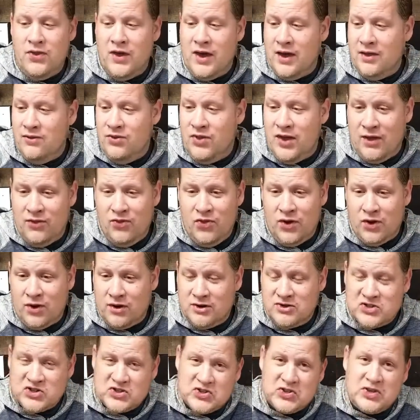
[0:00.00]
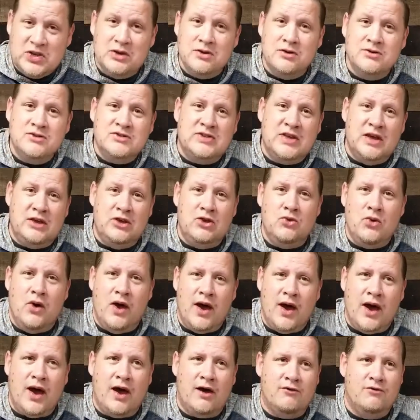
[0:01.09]
that there are skills that you
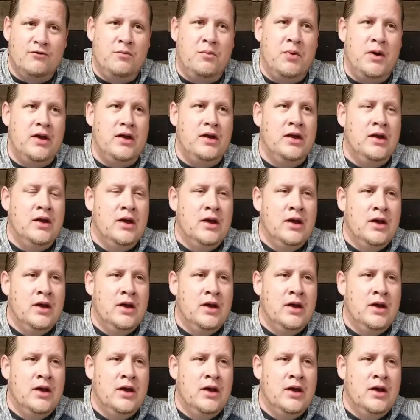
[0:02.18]
have, but